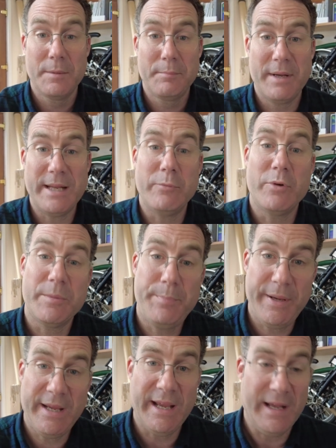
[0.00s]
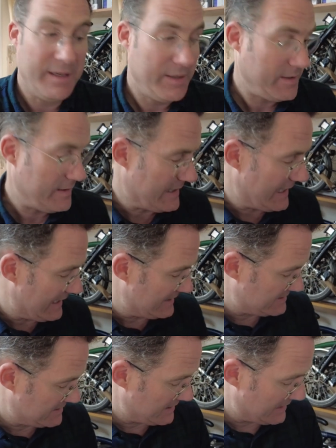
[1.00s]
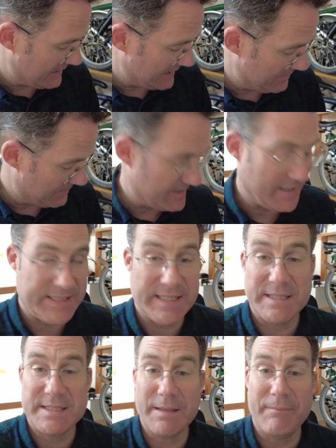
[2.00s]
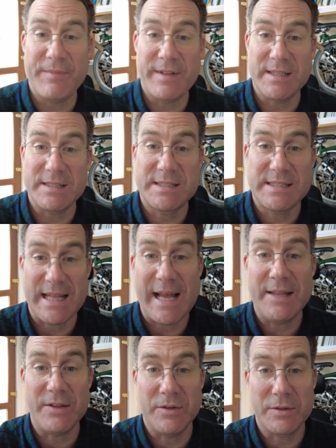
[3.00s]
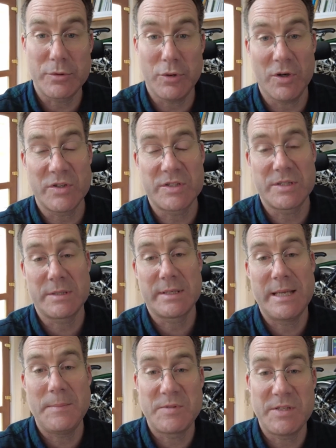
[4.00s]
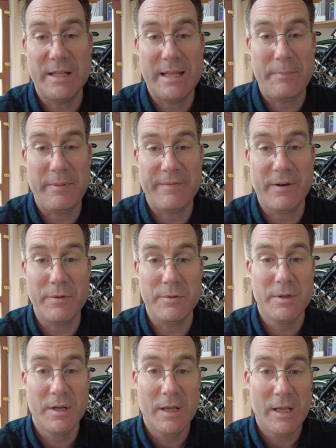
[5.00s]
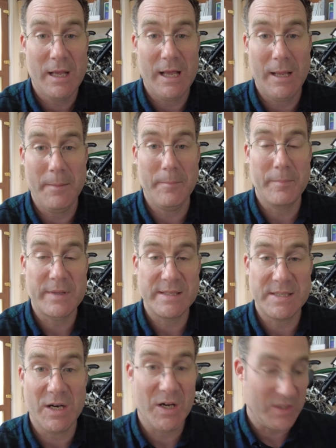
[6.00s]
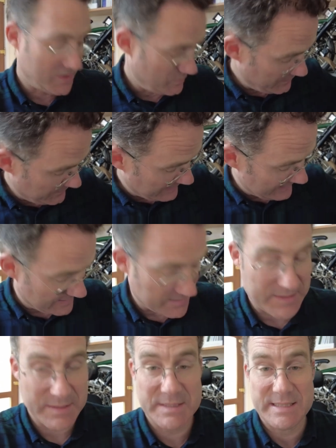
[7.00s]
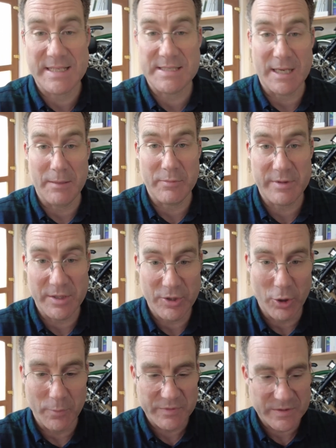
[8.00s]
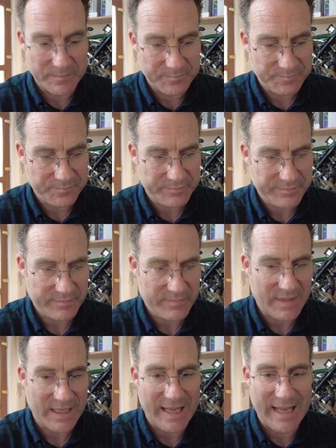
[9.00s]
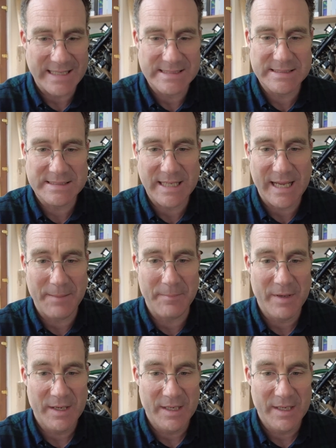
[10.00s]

But it would appear that this is something that's standard across Gibson and Epiphone guitars with that setup with the knobs. And